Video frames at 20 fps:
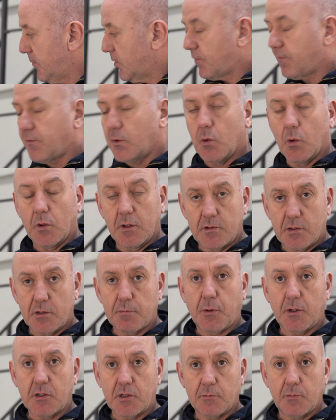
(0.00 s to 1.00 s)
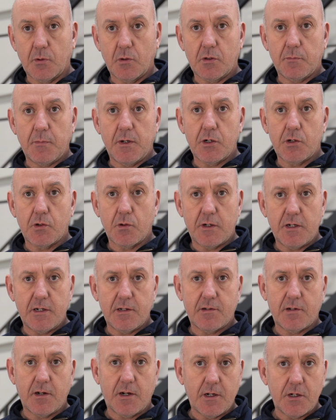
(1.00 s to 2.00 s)
as flawless as possible, to make sure the
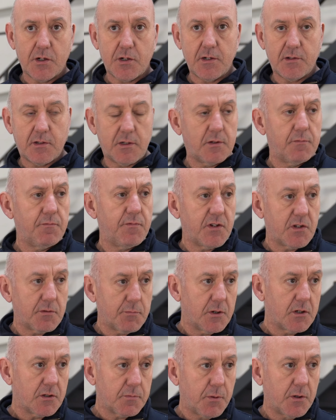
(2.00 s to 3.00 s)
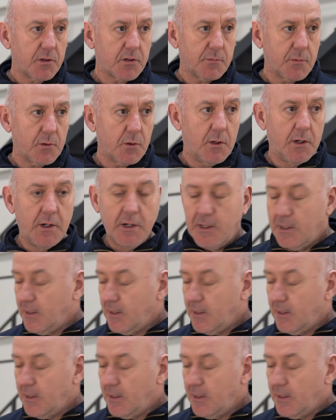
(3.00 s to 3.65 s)
installation is as invisible as possible.